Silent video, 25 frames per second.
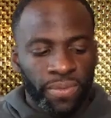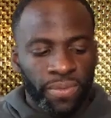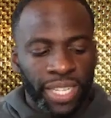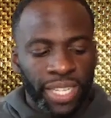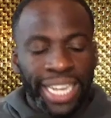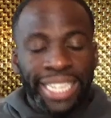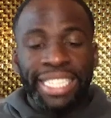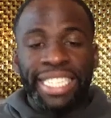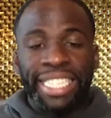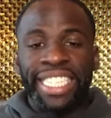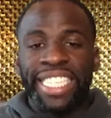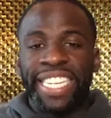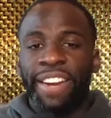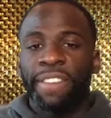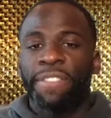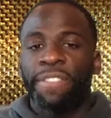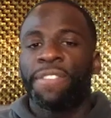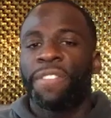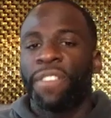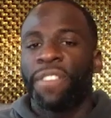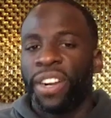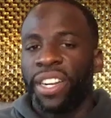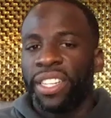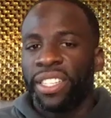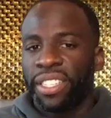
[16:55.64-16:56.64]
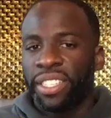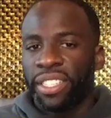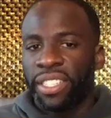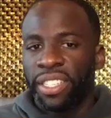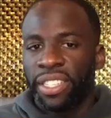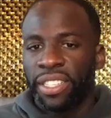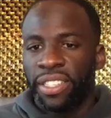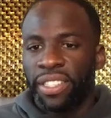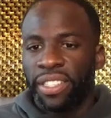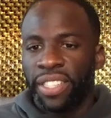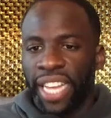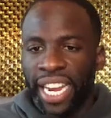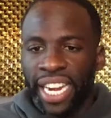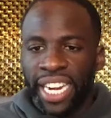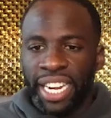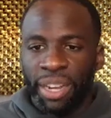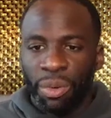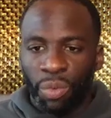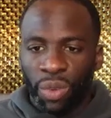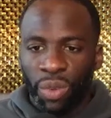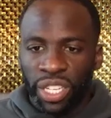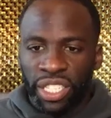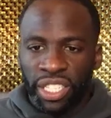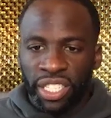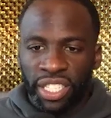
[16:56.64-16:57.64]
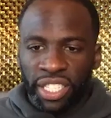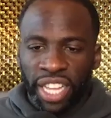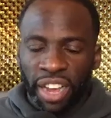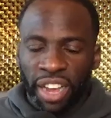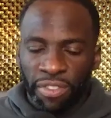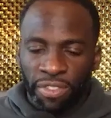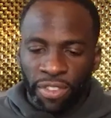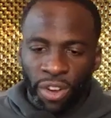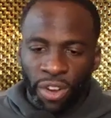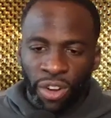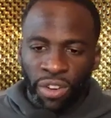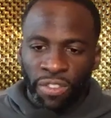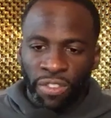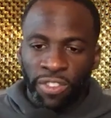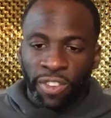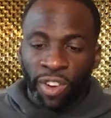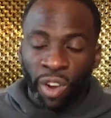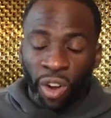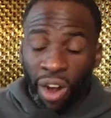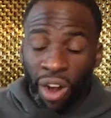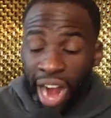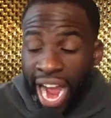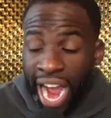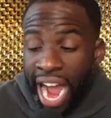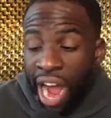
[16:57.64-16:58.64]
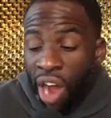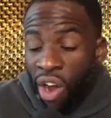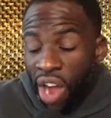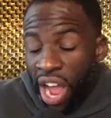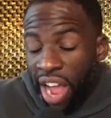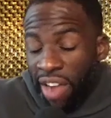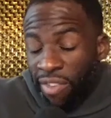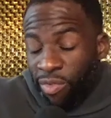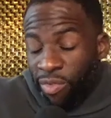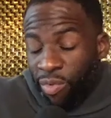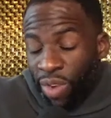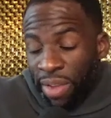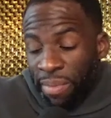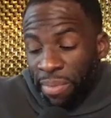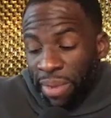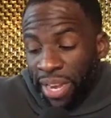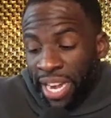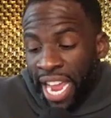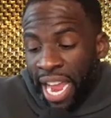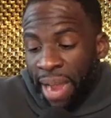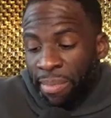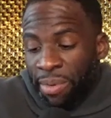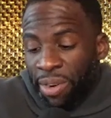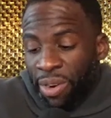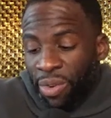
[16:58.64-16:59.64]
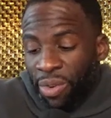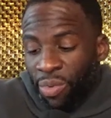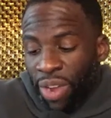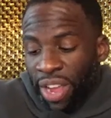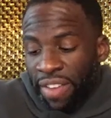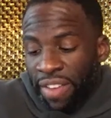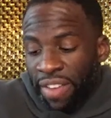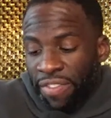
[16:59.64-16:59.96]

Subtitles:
it's different than with Steph on the floor. How have we been able to win